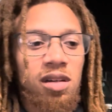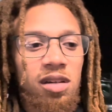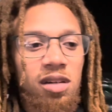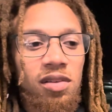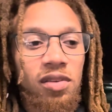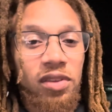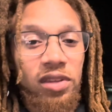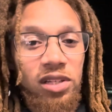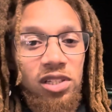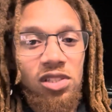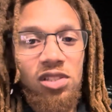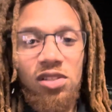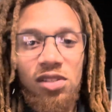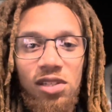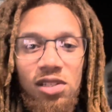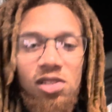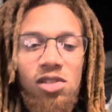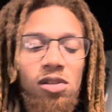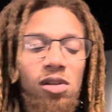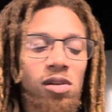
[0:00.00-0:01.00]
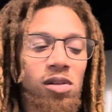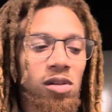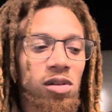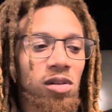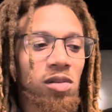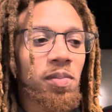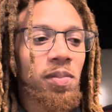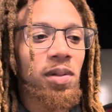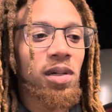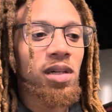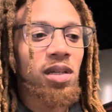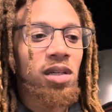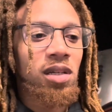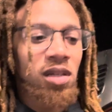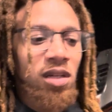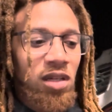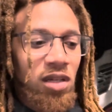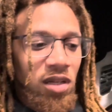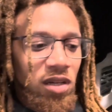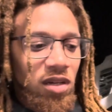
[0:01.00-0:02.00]
this long, but
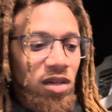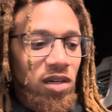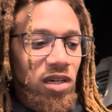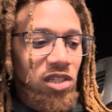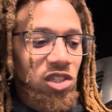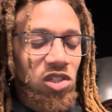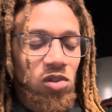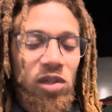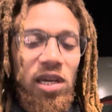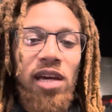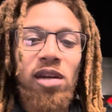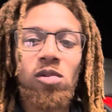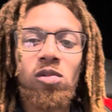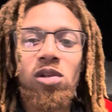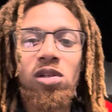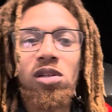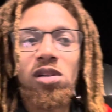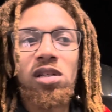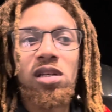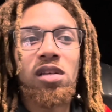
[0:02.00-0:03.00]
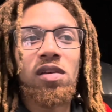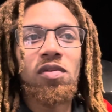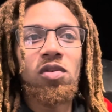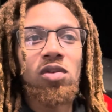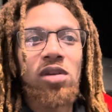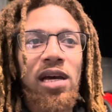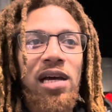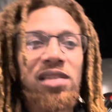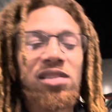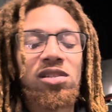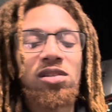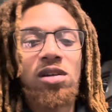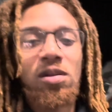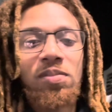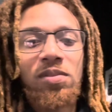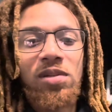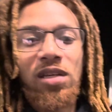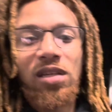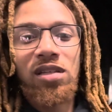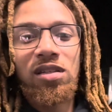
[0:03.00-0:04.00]
just kind of wanted to give you guys an
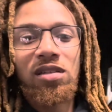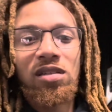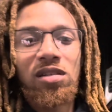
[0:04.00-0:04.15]
update